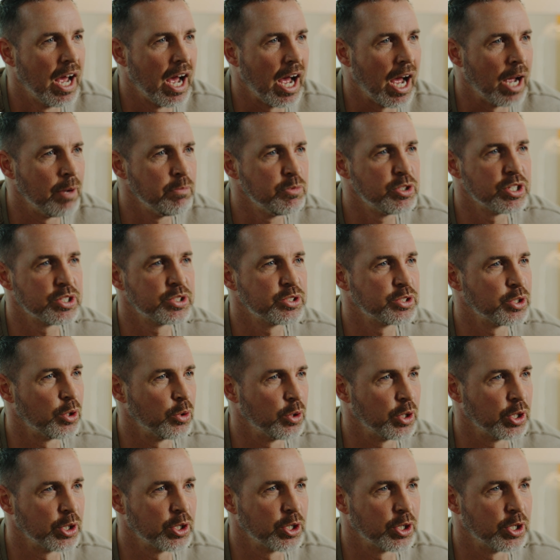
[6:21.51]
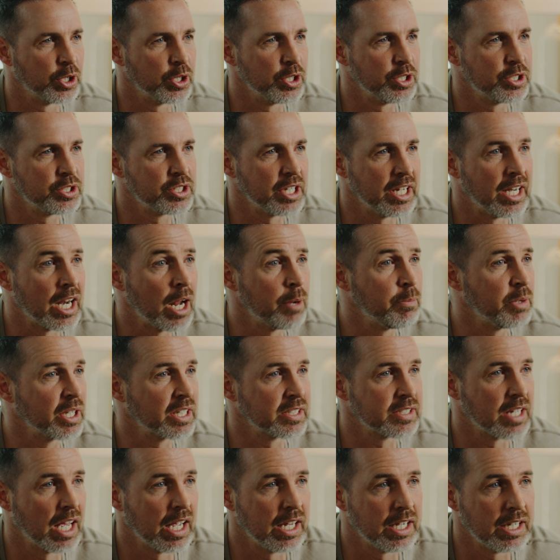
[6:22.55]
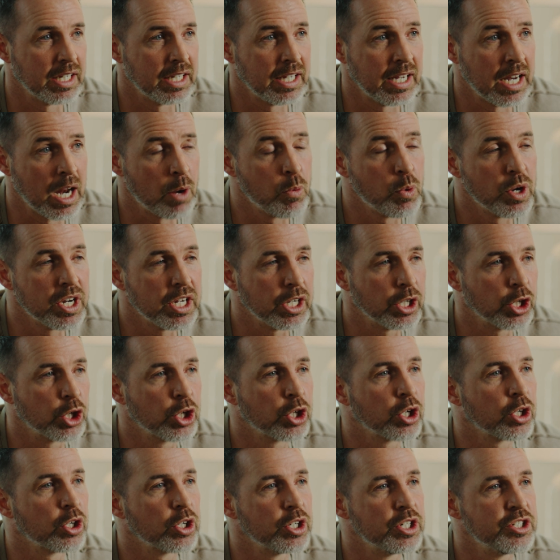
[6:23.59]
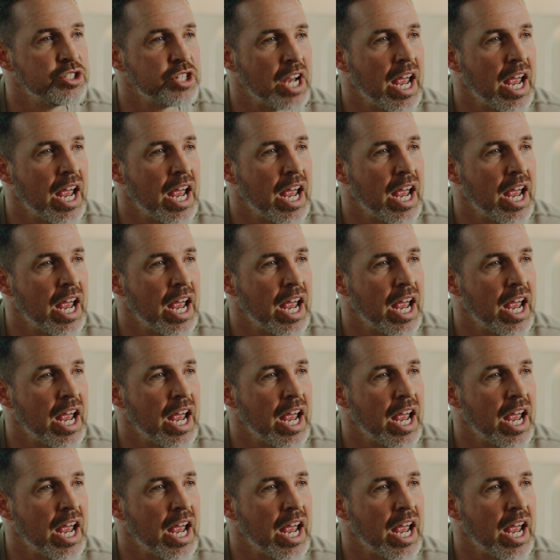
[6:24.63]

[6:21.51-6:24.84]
I'm just so encouraged and I'm excited, and I want to encourage